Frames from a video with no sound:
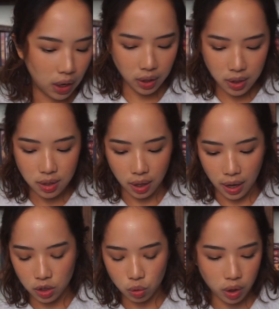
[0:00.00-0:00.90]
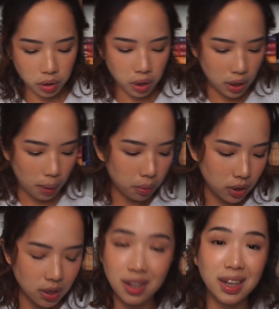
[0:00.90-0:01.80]
I think this is the last one. Yep,
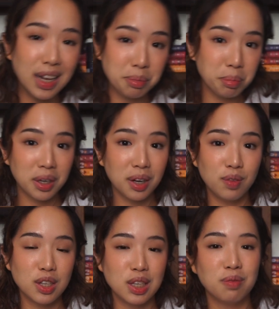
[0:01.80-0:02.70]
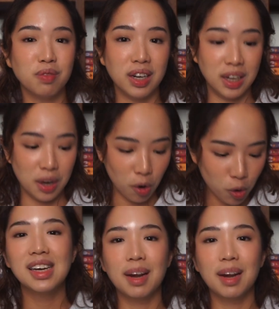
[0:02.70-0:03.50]
this is the last book of this video.